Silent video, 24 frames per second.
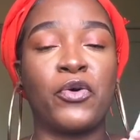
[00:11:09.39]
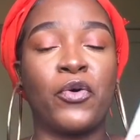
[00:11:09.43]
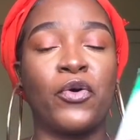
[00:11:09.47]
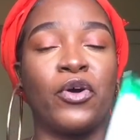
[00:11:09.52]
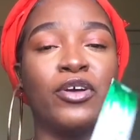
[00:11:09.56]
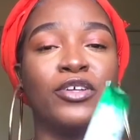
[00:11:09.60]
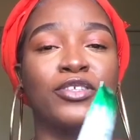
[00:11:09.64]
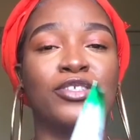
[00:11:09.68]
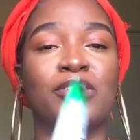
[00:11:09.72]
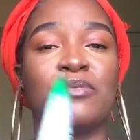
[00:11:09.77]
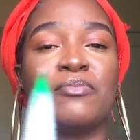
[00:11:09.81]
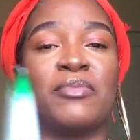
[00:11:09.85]

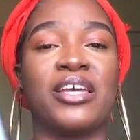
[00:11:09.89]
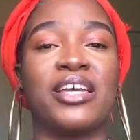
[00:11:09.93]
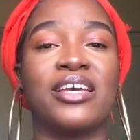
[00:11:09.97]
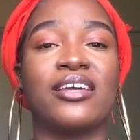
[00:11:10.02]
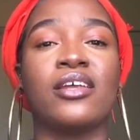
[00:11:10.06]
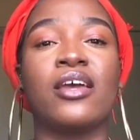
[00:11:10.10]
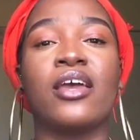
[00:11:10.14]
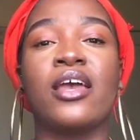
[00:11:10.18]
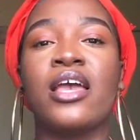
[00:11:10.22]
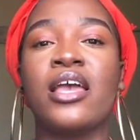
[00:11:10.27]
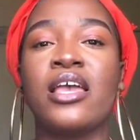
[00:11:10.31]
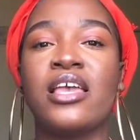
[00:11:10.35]
oil to make
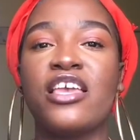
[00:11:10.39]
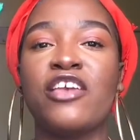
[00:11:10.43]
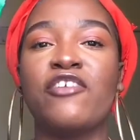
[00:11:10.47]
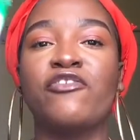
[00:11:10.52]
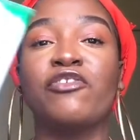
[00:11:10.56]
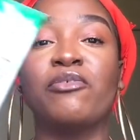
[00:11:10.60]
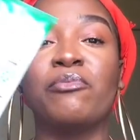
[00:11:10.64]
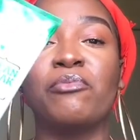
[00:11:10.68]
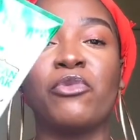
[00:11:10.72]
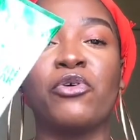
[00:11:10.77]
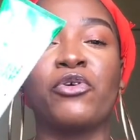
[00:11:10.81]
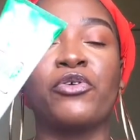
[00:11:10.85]
it
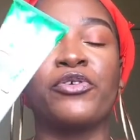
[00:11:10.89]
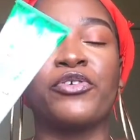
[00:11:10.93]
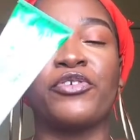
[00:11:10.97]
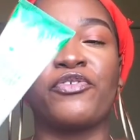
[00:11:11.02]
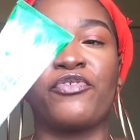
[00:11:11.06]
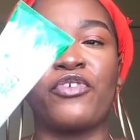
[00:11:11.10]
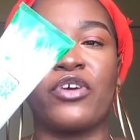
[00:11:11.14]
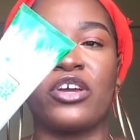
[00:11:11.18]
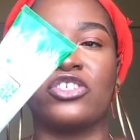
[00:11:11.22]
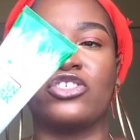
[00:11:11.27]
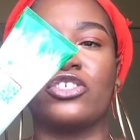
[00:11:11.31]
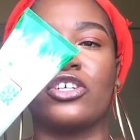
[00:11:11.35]
even more
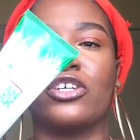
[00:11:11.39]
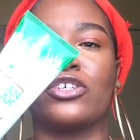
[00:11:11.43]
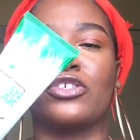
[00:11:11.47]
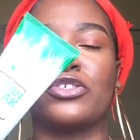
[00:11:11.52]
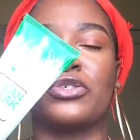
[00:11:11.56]
refreshing,